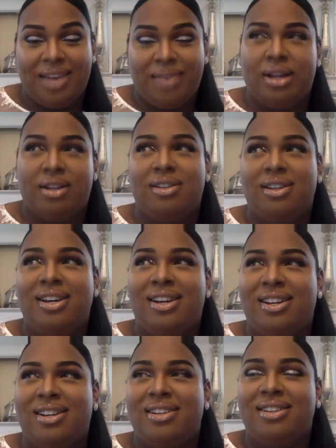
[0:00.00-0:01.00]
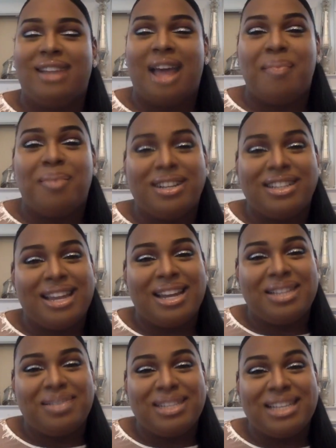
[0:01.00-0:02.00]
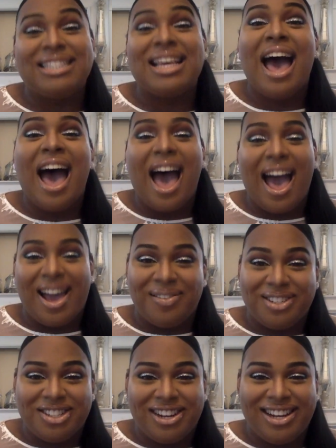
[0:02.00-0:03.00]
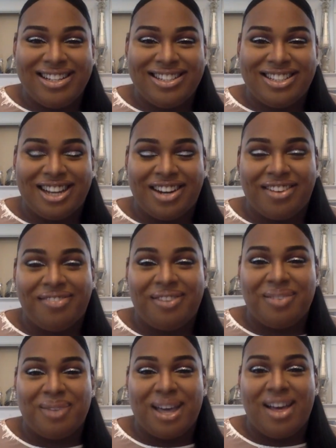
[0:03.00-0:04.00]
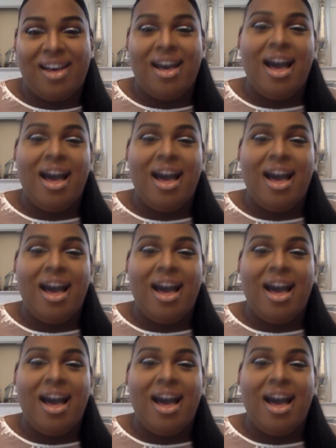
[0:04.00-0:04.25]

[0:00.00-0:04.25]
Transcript: Well, that doesn't make sense. I'm a transgender female.